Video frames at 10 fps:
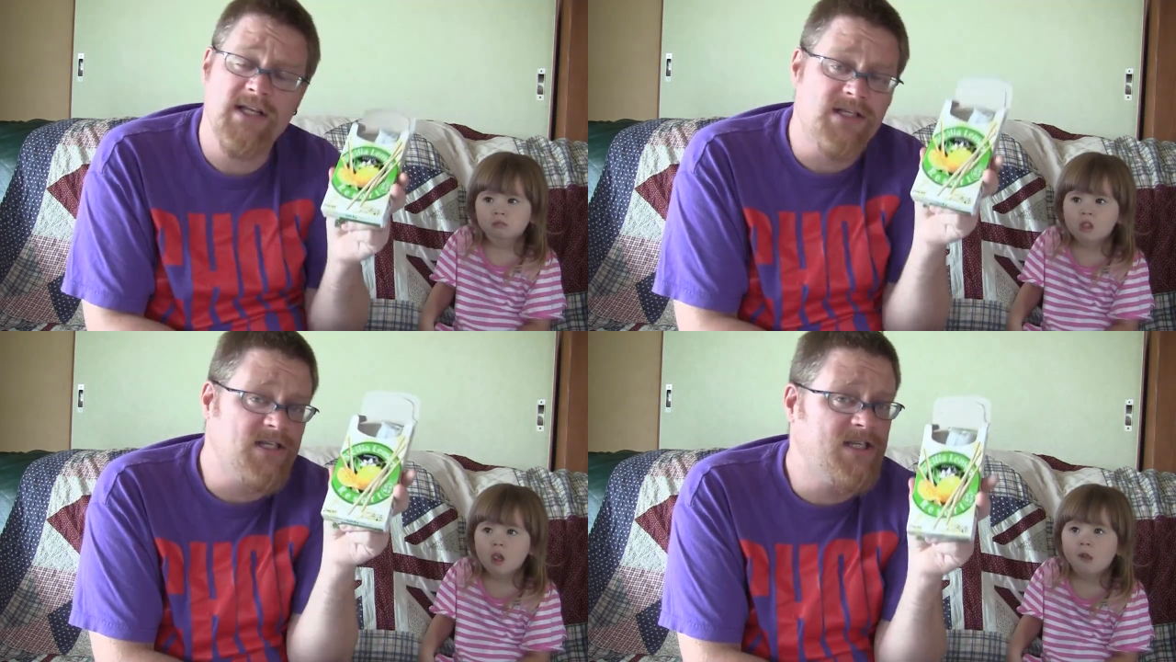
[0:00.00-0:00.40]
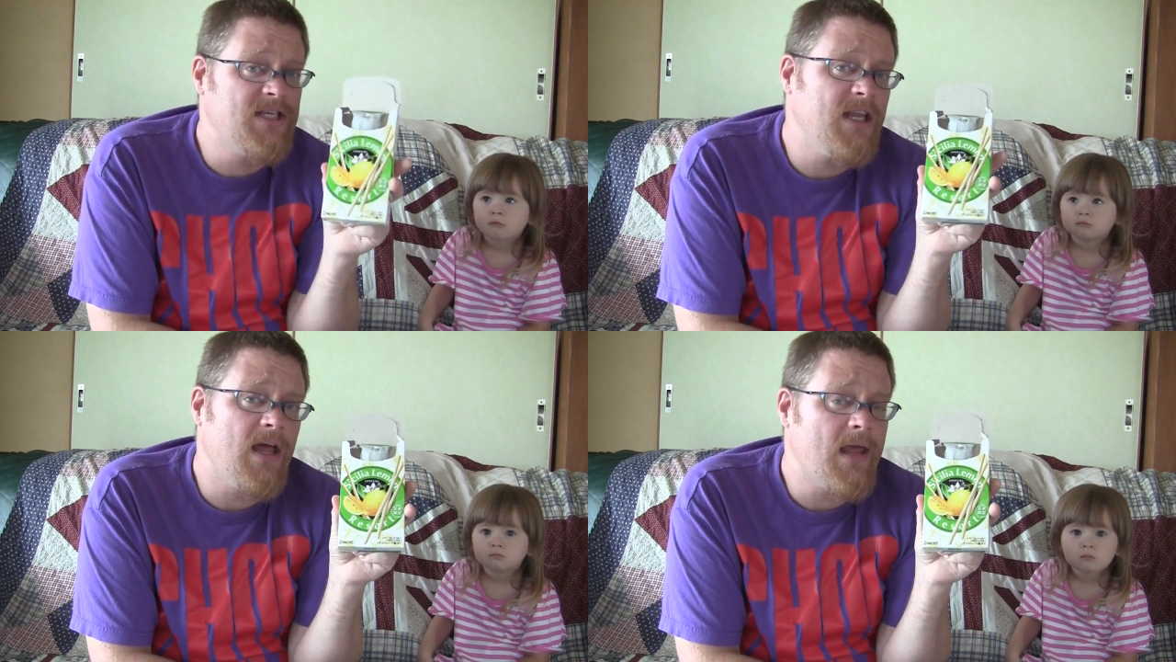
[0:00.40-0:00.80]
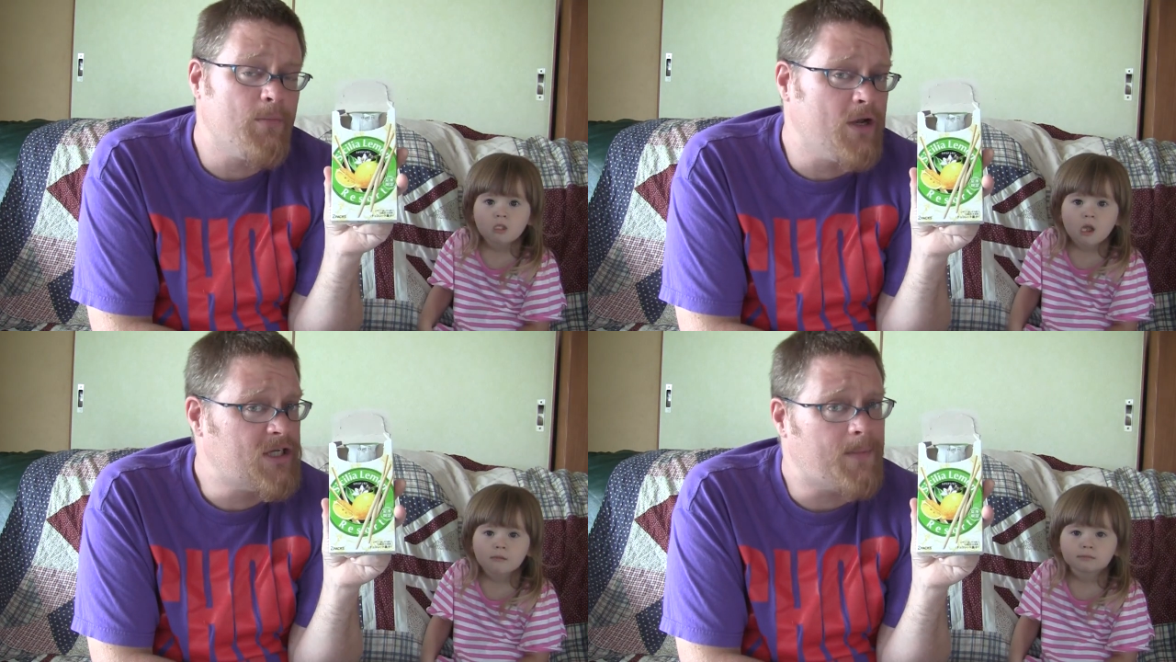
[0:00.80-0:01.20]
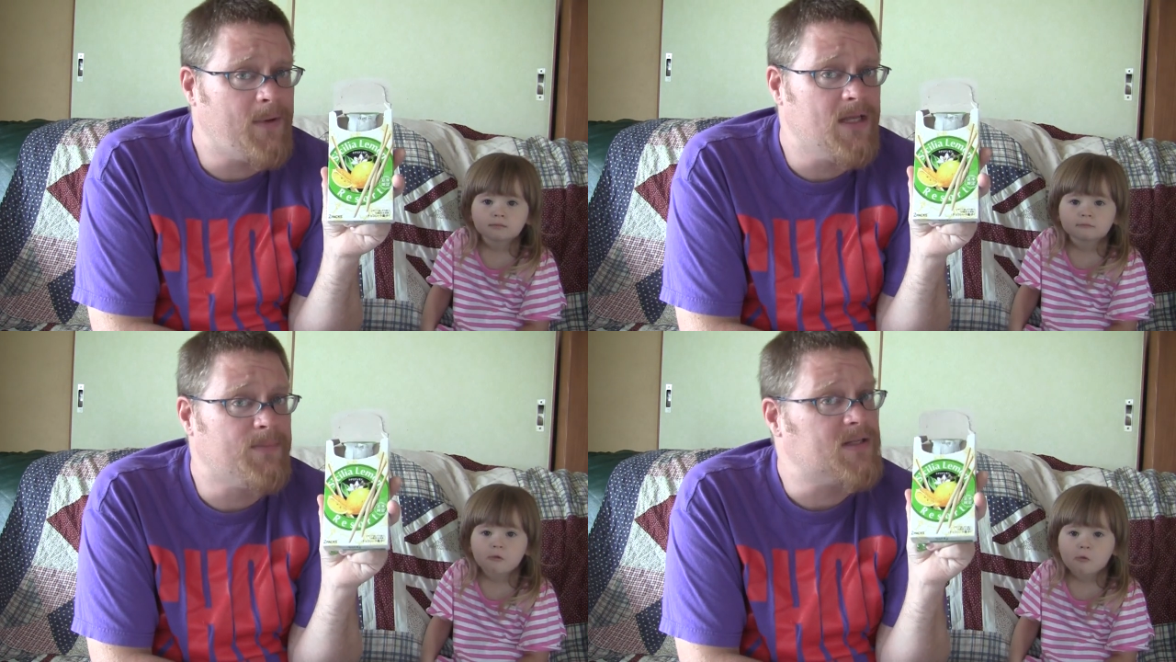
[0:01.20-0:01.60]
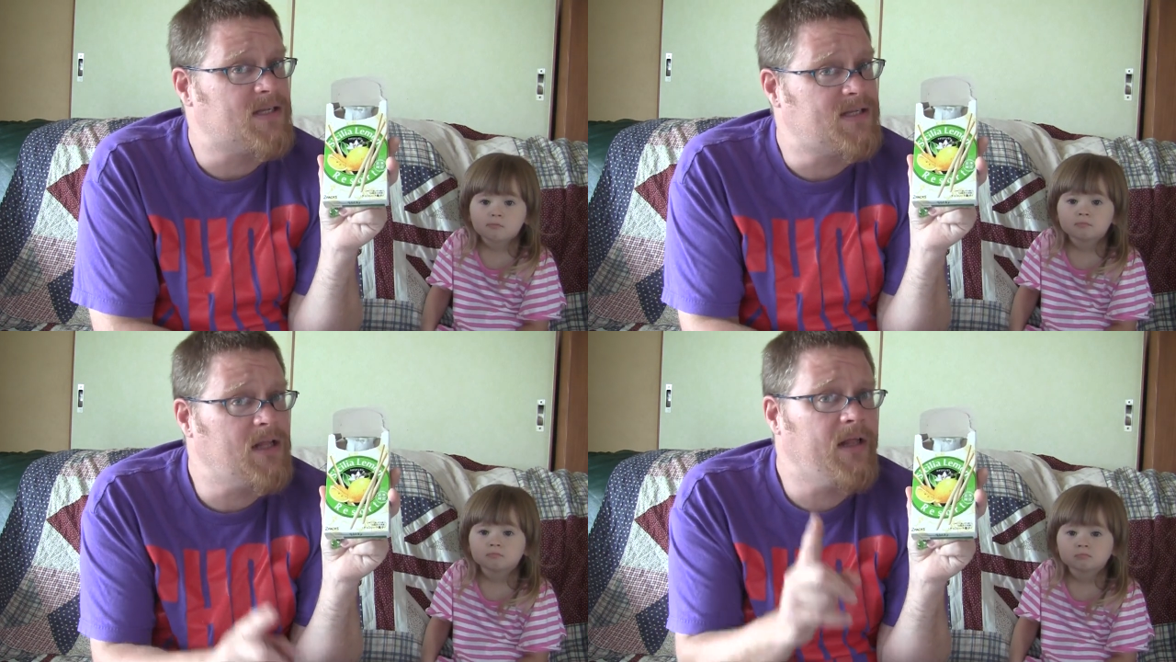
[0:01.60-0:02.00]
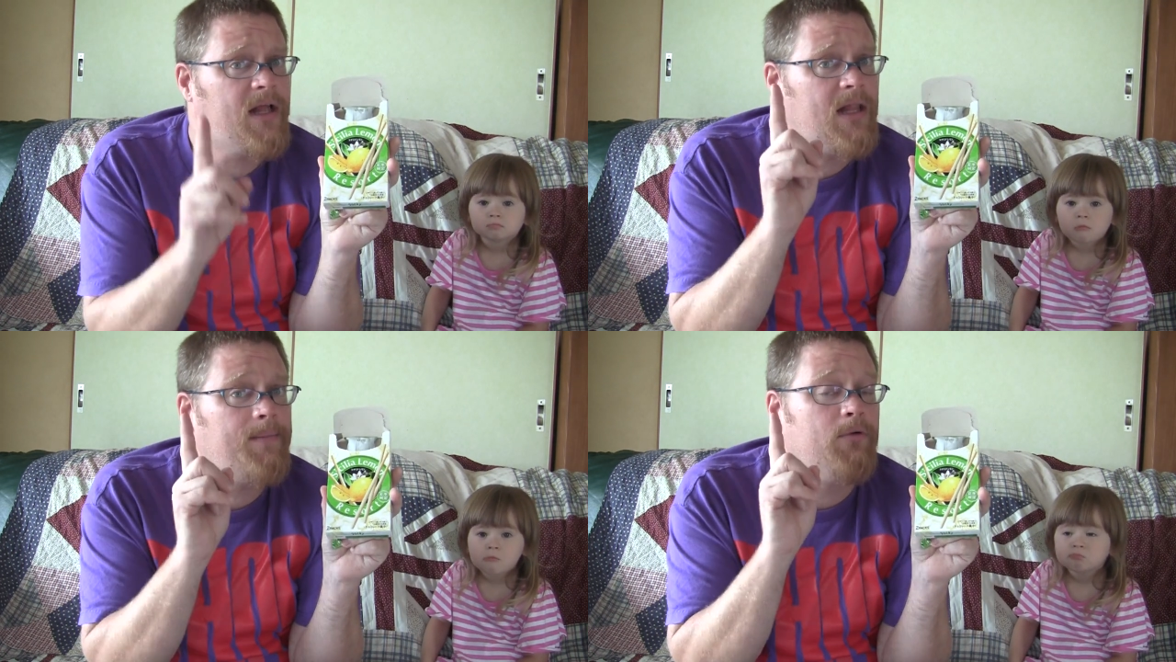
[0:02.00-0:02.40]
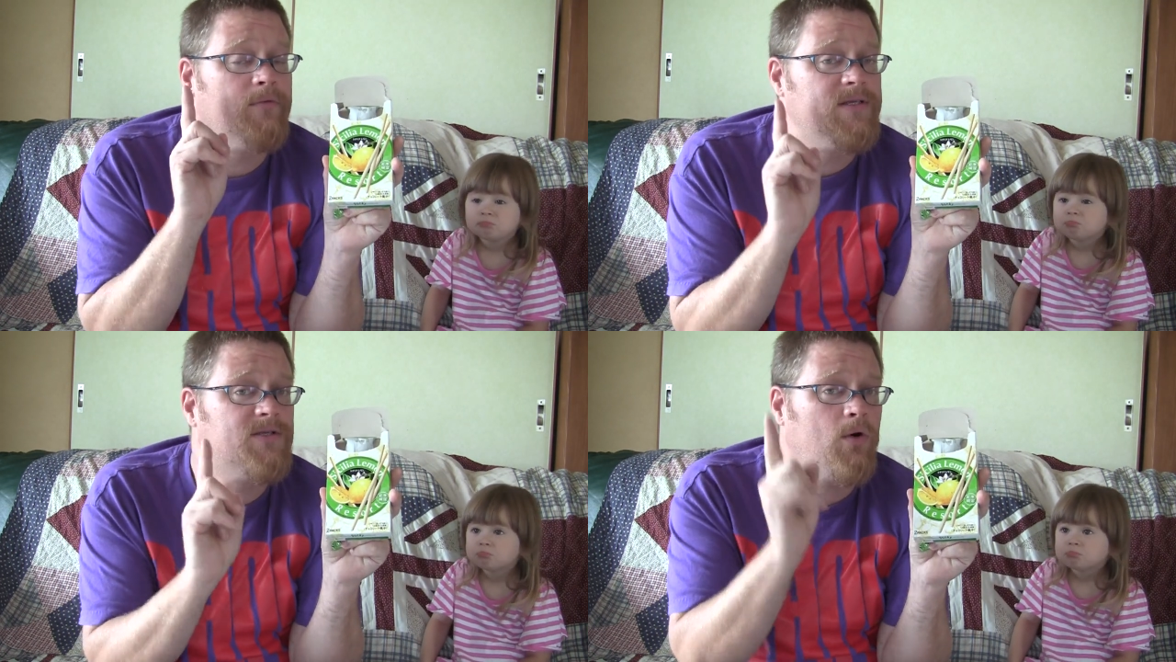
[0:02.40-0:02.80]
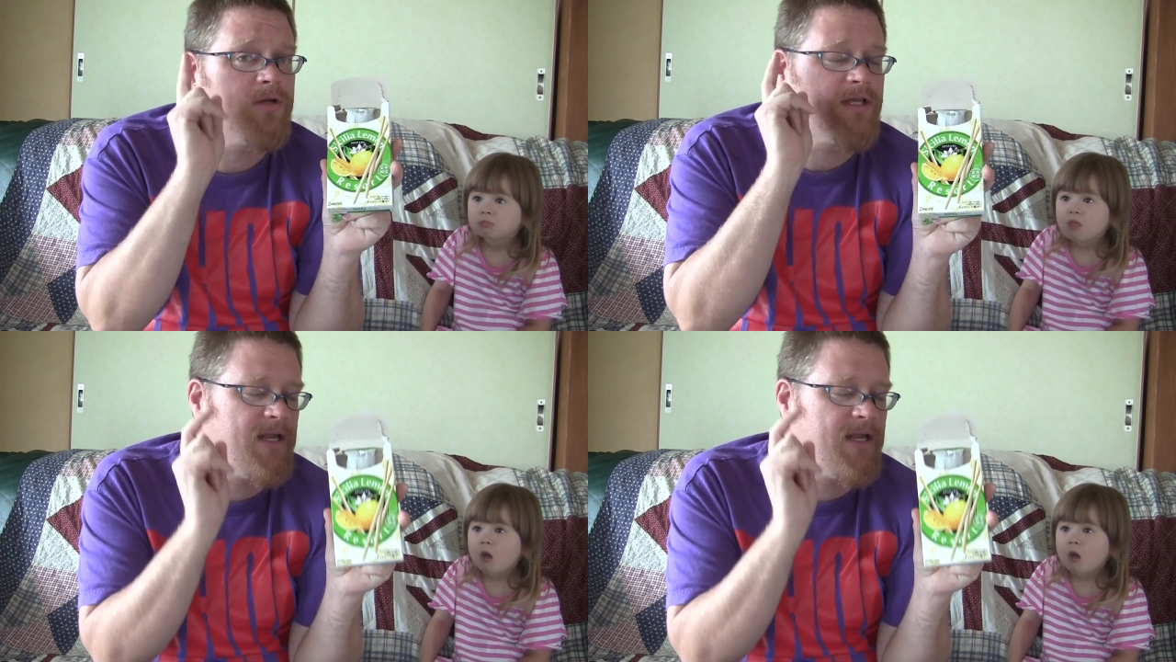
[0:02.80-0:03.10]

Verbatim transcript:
Speaker 1: It's Sicilia lemon in Japanese, but Sicilia lemon resort in